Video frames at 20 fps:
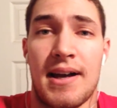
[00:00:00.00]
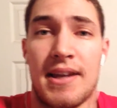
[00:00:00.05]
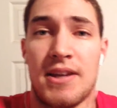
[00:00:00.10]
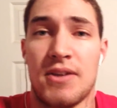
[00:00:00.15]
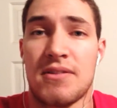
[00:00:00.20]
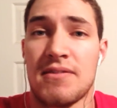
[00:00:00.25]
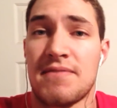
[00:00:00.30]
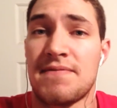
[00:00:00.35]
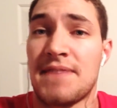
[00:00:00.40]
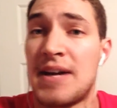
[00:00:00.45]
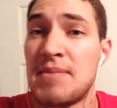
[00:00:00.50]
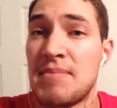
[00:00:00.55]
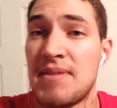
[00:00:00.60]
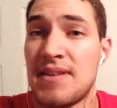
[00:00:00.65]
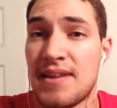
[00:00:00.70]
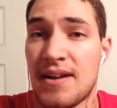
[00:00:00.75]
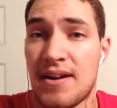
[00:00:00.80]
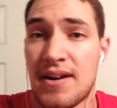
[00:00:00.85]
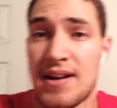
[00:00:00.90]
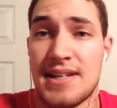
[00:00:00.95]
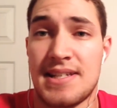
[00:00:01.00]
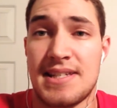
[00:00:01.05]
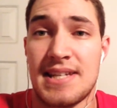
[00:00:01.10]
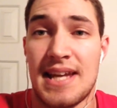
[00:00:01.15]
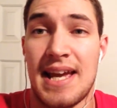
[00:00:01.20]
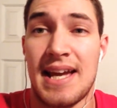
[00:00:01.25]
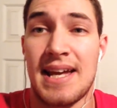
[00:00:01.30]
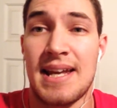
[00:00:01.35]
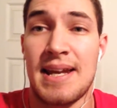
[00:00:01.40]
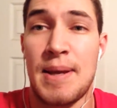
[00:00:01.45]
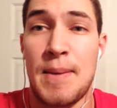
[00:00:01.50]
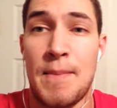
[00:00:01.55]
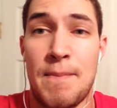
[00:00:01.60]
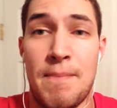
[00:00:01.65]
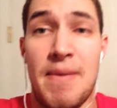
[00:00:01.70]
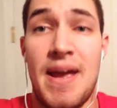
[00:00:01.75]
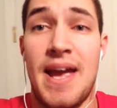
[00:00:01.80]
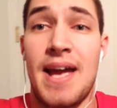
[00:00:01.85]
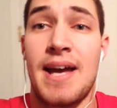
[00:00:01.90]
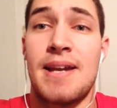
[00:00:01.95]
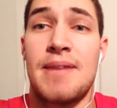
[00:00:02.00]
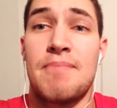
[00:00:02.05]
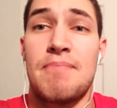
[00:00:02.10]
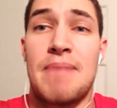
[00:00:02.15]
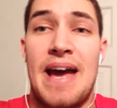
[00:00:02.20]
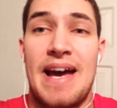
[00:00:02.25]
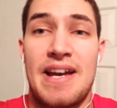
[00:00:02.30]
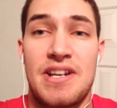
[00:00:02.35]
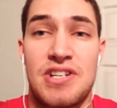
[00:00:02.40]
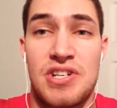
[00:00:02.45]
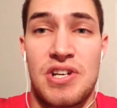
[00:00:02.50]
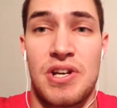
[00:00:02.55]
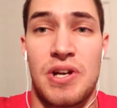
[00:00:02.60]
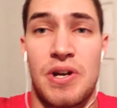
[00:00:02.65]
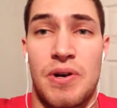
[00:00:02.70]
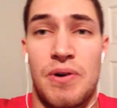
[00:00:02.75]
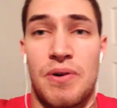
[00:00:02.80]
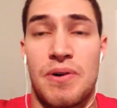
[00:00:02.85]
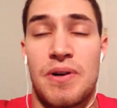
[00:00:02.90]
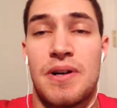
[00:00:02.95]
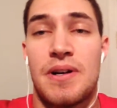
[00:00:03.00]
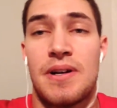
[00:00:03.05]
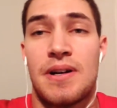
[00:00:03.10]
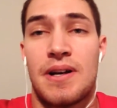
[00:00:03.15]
You can find me there at Dan Man Maggio.